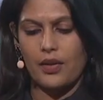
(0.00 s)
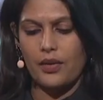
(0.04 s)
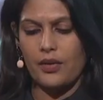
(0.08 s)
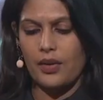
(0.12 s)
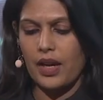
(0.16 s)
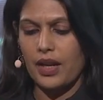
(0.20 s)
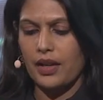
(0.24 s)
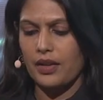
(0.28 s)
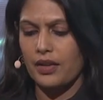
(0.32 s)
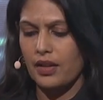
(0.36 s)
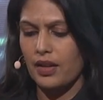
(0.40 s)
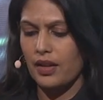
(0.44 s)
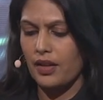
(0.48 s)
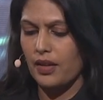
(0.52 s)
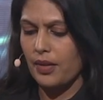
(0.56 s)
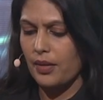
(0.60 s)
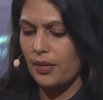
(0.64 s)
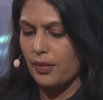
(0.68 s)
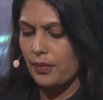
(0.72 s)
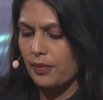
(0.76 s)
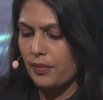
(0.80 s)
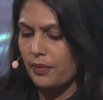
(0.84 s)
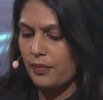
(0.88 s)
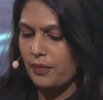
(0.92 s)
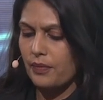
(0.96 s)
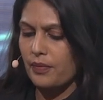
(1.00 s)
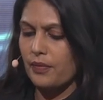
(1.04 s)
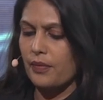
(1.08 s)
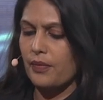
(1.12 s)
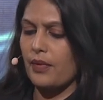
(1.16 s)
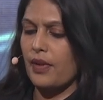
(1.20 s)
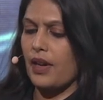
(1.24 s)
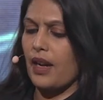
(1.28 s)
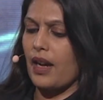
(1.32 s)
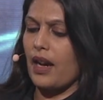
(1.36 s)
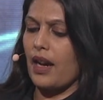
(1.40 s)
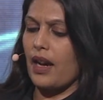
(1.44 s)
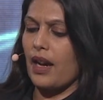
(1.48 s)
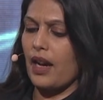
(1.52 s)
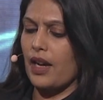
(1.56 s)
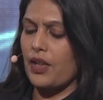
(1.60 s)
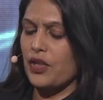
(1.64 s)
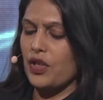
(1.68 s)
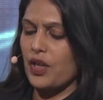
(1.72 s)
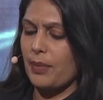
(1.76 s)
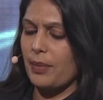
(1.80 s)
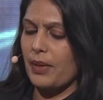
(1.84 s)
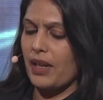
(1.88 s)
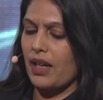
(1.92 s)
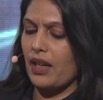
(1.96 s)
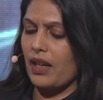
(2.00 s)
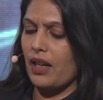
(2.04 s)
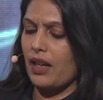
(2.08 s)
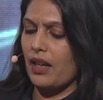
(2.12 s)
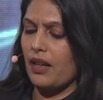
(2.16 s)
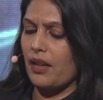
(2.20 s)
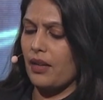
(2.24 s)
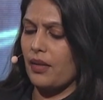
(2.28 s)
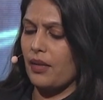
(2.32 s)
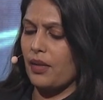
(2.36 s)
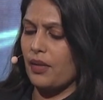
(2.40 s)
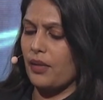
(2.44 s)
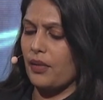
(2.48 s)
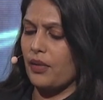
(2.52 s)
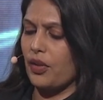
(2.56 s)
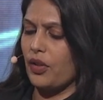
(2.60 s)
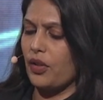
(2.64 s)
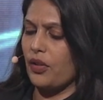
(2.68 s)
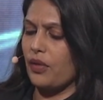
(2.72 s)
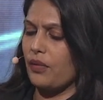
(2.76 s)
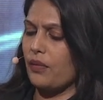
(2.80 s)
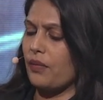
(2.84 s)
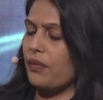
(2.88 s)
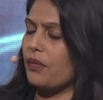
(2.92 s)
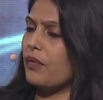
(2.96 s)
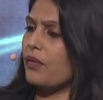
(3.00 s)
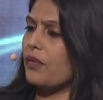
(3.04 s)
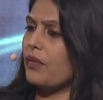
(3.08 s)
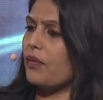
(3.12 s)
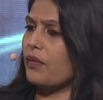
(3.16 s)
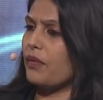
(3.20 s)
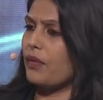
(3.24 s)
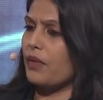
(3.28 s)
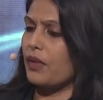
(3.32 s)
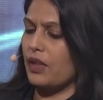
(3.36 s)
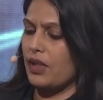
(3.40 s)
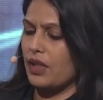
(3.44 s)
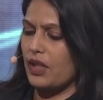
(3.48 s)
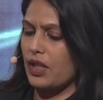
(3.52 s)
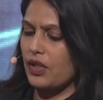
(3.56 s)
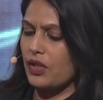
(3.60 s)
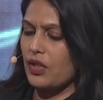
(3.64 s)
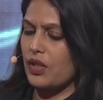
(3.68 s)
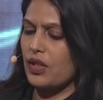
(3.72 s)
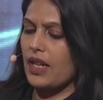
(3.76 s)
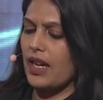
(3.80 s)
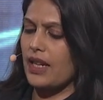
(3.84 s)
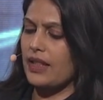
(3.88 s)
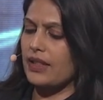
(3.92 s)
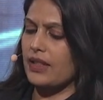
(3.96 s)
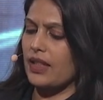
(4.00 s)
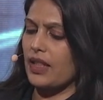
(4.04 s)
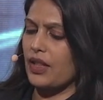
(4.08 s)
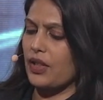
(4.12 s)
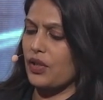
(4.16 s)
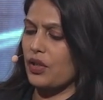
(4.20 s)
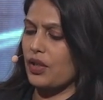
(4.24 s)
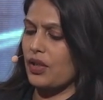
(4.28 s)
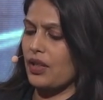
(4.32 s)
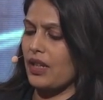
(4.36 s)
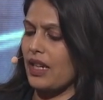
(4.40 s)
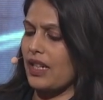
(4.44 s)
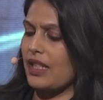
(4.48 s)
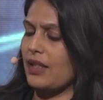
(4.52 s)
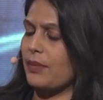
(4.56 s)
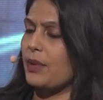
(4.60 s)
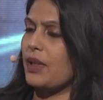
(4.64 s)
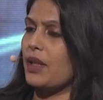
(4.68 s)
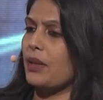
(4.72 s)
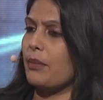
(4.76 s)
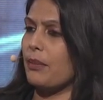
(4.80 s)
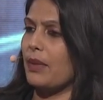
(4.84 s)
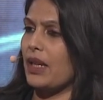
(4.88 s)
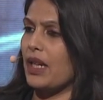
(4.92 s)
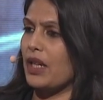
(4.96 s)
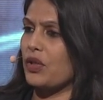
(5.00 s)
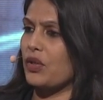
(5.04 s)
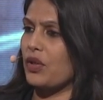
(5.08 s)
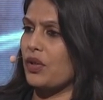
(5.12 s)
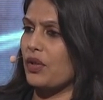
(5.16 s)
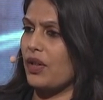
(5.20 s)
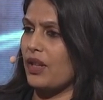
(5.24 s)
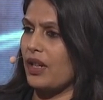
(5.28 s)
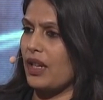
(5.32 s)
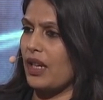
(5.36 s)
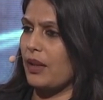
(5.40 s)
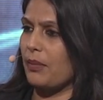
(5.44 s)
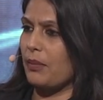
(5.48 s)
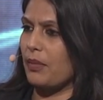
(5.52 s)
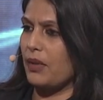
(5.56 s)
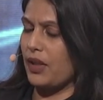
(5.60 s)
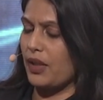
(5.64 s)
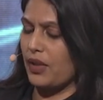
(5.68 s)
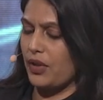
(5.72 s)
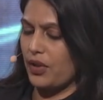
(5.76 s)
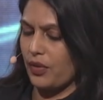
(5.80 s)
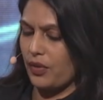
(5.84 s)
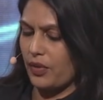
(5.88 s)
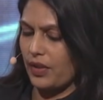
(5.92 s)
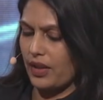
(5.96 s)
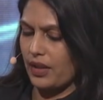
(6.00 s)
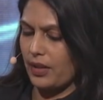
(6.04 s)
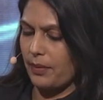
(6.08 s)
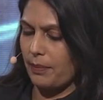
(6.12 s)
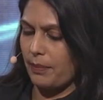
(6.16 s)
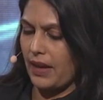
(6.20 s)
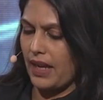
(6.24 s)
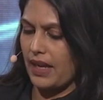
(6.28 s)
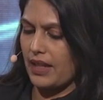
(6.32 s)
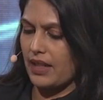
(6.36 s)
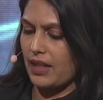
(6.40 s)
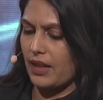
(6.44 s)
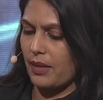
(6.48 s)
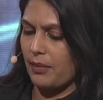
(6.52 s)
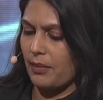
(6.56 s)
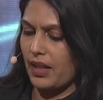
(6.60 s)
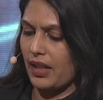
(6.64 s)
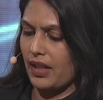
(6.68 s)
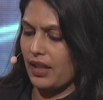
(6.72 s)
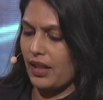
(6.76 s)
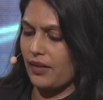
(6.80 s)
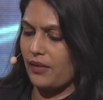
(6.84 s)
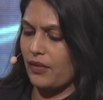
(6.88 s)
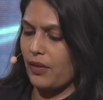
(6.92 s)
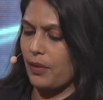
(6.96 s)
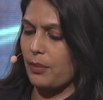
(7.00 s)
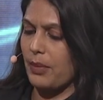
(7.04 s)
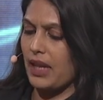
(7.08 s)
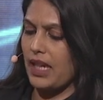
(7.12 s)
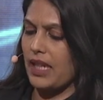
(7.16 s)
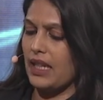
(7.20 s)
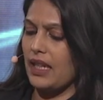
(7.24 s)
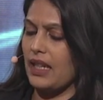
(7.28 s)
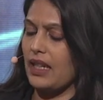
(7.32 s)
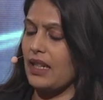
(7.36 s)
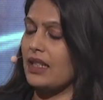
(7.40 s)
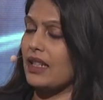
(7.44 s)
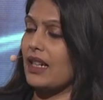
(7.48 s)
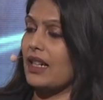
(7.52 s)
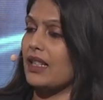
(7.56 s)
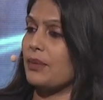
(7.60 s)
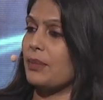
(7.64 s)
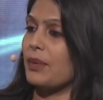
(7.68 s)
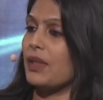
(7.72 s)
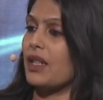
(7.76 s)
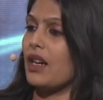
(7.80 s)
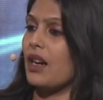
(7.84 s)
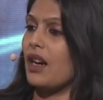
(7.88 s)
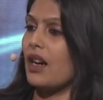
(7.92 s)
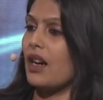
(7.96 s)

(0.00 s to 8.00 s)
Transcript: Right. Ajay Banga, digitization has been a major enabler during the pandemic, and for many it has been a